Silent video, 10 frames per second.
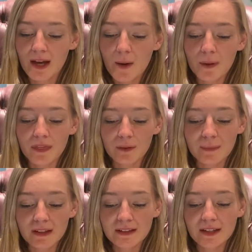but their
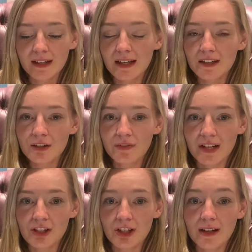military
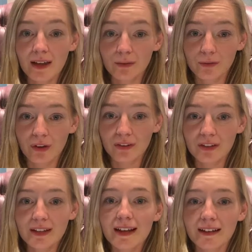intervention has
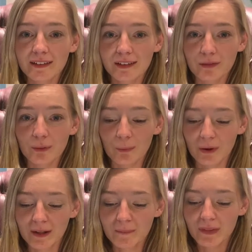resulted in a civil war.